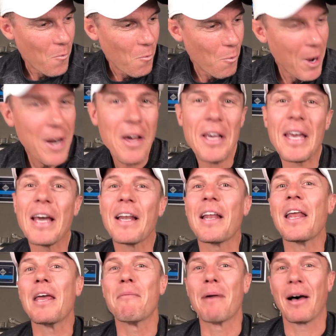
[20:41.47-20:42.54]
when I get
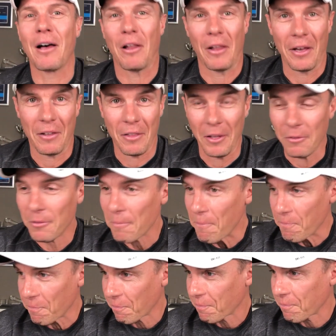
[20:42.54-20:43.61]
an email like this,
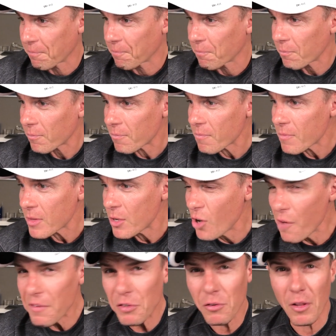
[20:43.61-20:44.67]

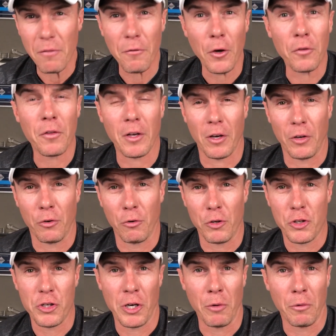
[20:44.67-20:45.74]
obviously the first thing I do
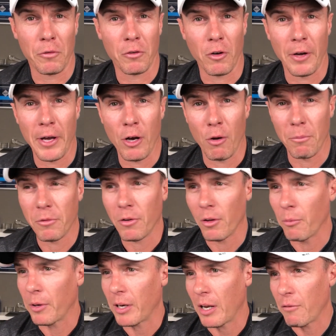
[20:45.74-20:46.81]
is share it with Scott Helm so
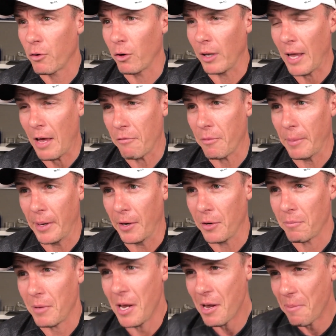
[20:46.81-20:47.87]
that we can have a good laugh about
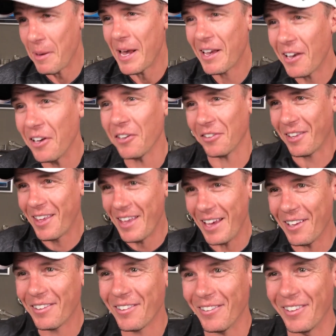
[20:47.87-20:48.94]
it because
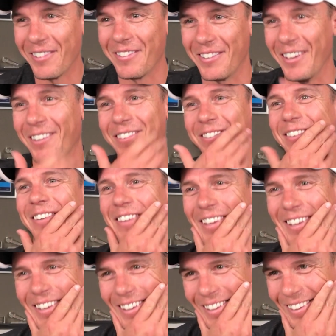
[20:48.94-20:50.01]
this was just
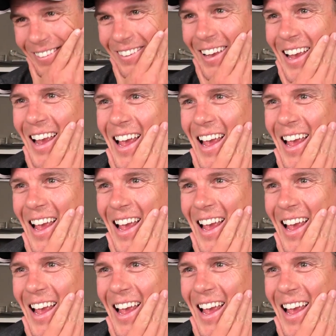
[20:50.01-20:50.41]
ridiculous.